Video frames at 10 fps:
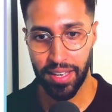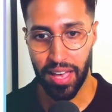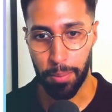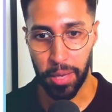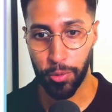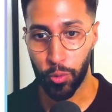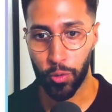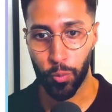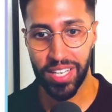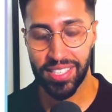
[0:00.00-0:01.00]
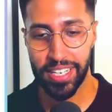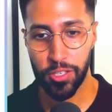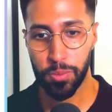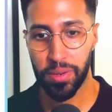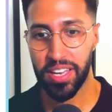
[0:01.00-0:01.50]
Maybe we'd wait a little
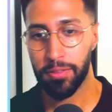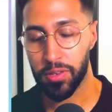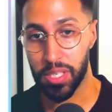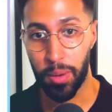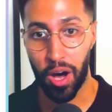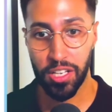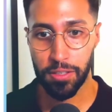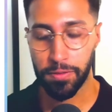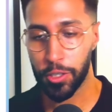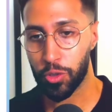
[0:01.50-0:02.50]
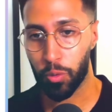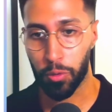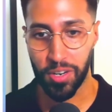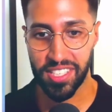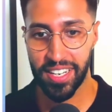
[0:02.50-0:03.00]
bit for some artificial
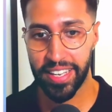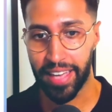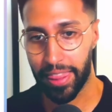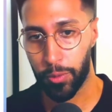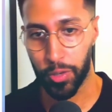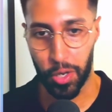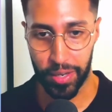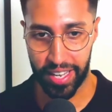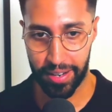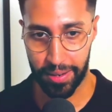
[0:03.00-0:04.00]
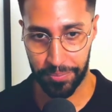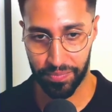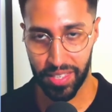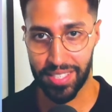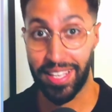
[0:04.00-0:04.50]
throttling, and then we go again.
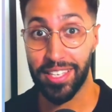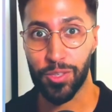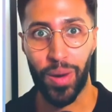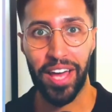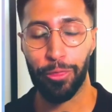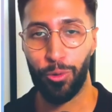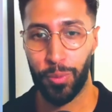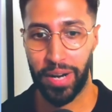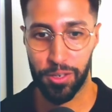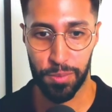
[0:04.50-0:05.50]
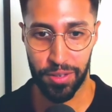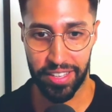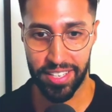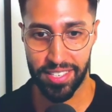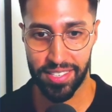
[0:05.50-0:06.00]
See, this is what I thought when I was building
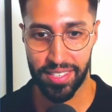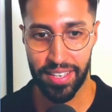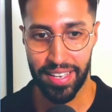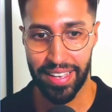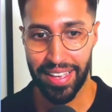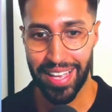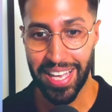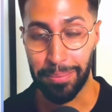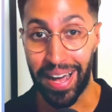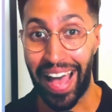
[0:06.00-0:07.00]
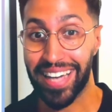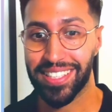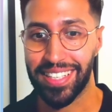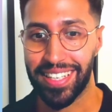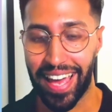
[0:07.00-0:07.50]
this. But
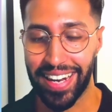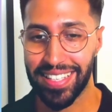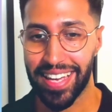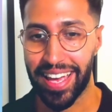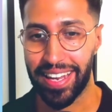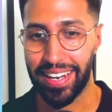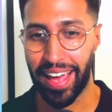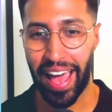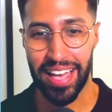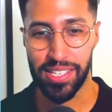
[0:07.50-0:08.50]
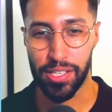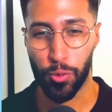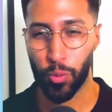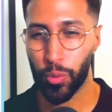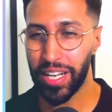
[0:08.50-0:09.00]
actually, n8n has a
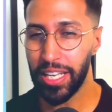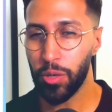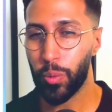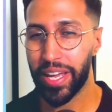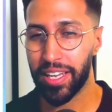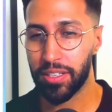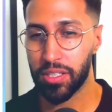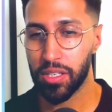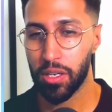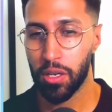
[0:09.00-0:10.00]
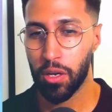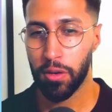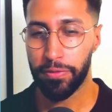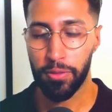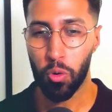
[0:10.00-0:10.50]
really weird
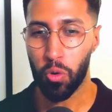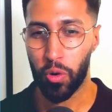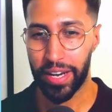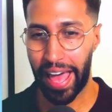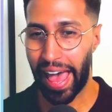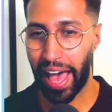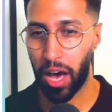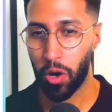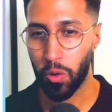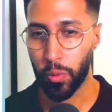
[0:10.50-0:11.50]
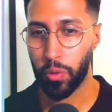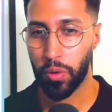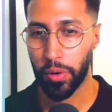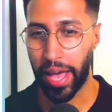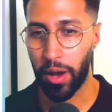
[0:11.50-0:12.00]
flaw in how
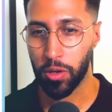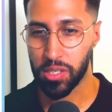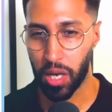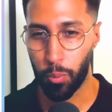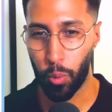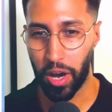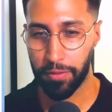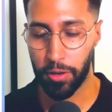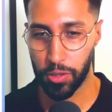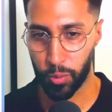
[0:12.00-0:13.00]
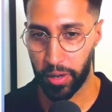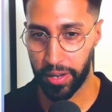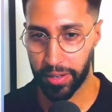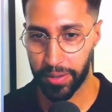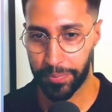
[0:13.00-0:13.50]
sub workflows work.